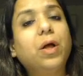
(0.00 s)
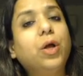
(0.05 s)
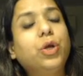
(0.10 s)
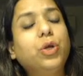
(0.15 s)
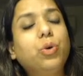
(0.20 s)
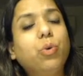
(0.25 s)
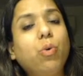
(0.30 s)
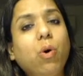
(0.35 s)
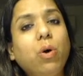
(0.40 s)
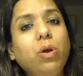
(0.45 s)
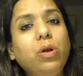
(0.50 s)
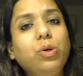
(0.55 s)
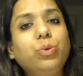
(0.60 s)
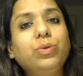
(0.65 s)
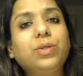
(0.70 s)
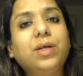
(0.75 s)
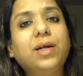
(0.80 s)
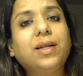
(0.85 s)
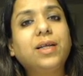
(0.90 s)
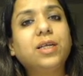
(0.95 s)
You all
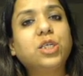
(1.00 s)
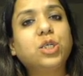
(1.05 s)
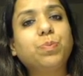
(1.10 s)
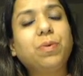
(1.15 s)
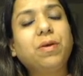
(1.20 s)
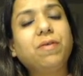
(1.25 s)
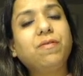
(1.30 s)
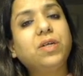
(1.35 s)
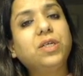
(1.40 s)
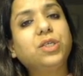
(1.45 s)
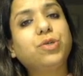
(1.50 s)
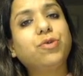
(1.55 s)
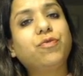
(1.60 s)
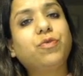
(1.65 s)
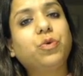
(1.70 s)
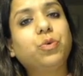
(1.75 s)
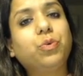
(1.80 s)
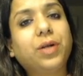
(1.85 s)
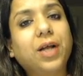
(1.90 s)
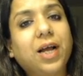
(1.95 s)
know that HPV is
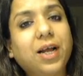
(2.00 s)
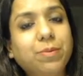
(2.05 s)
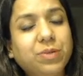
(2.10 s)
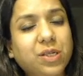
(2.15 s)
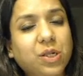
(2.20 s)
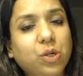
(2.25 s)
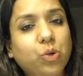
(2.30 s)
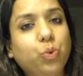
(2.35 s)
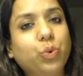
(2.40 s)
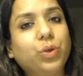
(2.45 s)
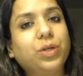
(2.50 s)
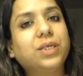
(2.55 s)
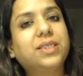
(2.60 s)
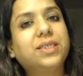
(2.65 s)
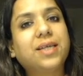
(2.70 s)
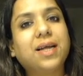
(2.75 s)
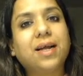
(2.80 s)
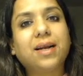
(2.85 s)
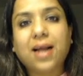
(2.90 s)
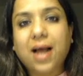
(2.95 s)
of two types, low
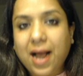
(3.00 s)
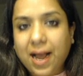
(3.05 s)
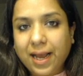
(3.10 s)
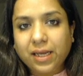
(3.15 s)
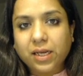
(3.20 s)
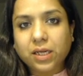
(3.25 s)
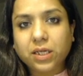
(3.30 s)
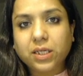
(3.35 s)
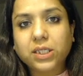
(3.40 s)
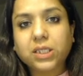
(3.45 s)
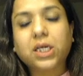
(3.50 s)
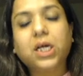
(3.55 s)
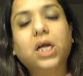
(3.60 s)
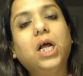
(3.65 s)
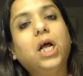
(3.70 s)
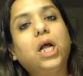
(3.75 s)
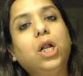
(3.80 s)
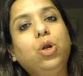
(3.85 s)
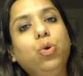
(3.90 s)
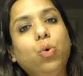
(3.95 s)
risk and high risk.
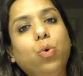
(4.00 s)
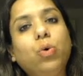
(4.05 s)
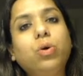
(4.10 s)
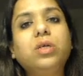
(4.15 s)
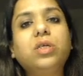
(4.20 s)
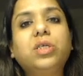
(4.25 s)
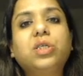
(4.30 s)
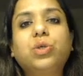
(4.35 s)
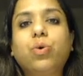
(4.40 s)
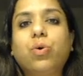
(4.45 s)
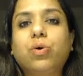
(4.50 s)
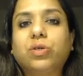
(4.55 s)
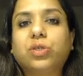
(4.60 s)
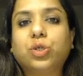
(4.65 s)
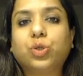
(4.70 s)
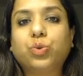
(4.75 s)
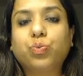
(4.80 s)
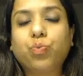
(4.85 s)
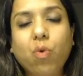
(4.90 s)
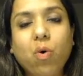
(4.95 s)
Low risk
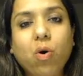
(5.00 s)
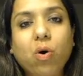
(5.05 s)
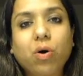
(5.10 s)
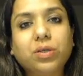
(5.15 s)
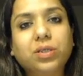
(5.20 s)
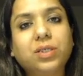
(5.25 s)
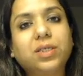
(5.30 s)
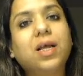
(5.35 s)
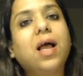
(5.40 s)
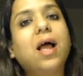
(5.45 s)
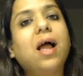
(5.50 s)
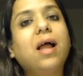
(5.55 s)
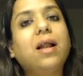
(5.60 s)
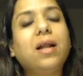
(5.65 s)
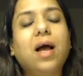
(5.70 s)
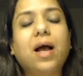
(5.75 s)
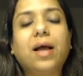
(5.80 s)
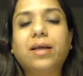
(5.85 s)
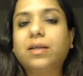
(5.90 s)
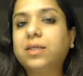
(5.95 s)
causes warts
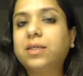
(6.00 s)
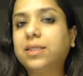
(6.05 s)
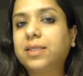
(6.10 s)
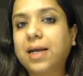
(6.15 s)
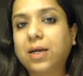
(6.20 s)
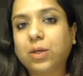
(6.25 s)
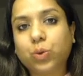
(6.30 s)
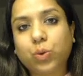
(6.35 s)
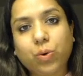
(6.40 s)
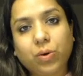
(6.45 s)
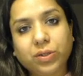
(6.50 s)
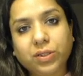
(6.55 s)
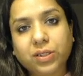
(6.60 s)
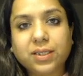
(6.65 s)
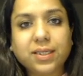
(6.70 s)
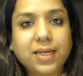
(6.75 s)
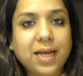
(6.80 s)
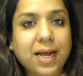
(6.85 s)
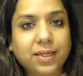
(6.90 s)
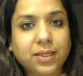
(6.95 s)
and high risk
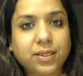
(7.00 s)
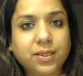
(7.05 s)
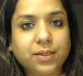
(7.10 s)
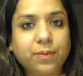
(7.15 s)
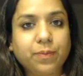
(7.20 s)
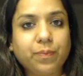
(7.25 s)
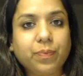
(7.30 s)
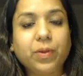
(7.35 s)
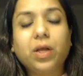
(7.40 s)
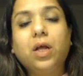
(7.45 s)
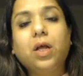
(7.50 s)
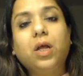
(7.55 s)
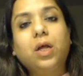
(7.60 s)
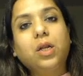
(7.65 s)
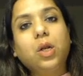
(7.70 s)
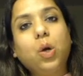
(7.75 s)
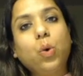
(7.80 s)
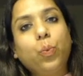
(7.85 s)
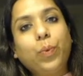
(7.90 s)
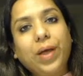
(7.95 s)
causes cancer.
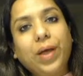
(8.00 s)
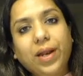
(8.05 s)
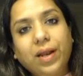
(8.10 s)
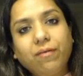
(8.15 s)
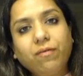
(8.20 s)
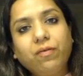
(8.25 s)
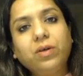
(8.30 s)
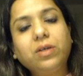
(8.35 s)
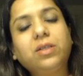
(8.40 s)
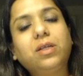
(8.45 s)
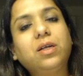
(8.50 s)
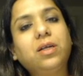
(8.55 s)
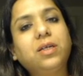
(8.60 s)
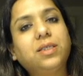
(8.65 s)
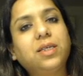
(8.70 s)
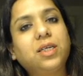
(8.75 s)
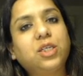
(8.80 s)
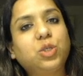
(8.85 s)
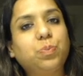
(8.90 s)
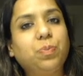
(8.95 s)
Now, whenever there
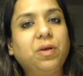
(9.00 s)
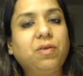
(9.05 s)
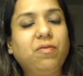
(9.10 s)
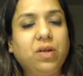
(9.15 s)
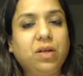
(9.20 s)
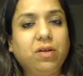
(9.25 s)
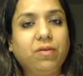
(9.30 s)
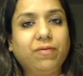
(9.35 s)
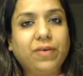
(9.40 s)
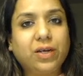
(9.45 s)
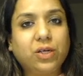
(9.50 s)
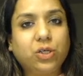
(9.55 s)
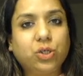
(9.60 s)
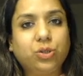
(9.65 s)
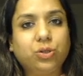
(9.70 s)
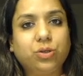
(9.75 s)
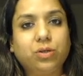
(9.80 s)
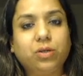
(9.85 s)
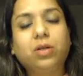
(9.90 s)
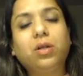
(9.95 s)
is HPV
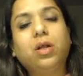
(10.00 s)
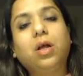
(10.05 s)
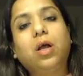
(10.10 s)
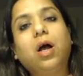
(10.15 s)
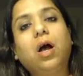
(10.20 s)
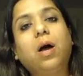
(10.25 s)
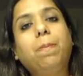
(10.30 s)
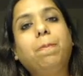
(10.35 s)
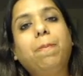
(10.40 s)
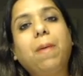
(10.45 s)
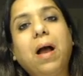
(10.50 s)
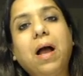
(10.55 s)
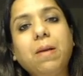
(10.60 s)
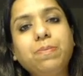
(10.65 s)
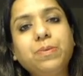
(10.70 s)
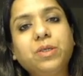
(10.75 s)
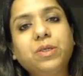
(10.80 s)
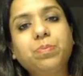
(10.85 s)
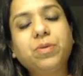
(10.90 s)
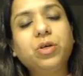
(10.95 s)
infection, a
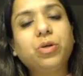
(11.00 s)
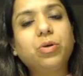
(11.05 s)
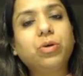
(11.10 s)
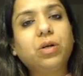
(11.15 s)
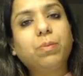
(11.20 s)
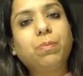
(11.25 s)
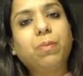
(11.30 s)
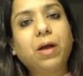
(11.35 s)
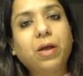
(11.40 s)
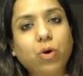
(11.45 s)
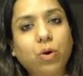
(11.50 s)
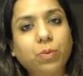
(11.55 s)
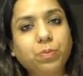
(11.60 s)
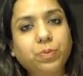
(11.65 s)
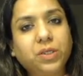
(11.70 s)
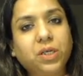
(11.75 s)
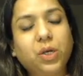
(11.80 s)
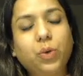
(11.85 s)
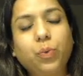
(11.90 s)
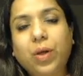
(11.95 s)
pap smear or a
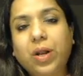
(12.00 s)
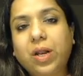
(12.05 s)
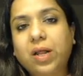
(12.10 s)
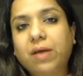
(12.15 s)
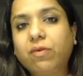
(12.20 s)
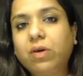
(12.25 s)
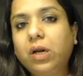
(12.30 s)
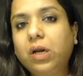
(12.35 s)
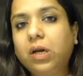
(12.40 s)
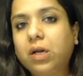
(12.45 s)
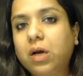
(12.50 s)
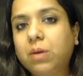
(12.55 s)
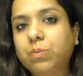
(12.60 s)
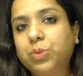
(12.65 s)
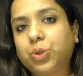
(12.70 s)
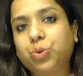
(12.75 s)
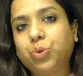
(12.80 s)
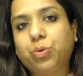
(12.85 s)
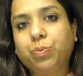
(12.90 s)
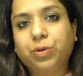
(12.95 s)
biopsy, whenever it
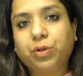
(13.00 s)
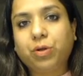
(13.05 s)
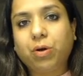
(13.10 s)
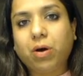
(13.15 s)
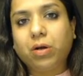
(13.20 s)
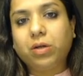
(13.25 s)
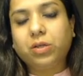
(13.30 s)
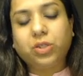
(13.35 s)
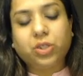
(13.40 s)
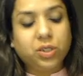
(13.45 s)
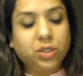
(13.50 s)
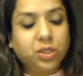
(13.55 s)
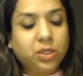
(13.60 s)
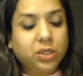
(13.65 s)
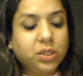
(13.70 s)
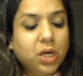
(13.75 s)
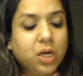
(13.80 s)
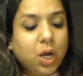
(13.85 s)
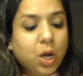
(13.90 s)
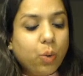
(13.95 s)
comes to a
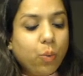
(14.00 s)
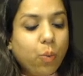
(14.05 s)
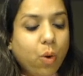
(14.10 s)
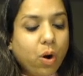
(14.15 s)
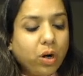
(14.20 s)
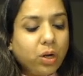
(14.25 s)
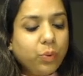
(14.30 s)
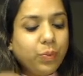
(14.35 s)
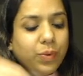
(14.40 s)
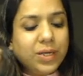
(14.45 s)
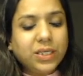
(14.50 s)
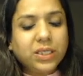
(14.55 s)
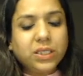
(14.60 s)
pathologist, what we